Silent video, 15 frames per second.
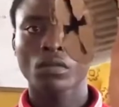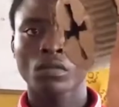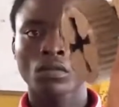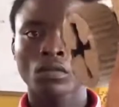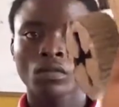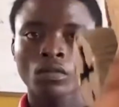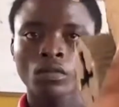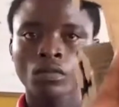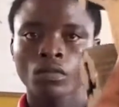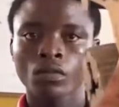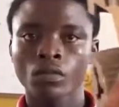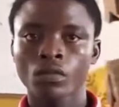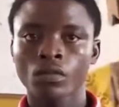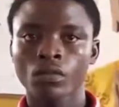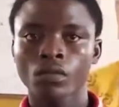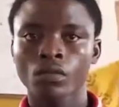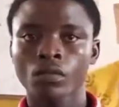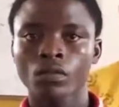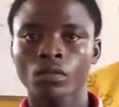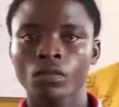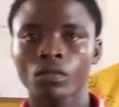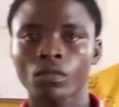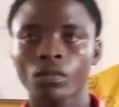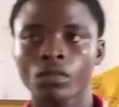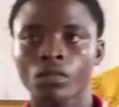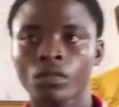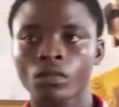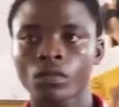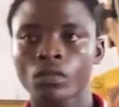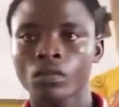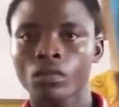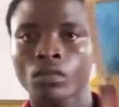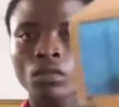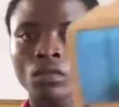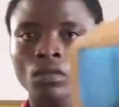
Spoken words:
No words are spoken by the person on screen.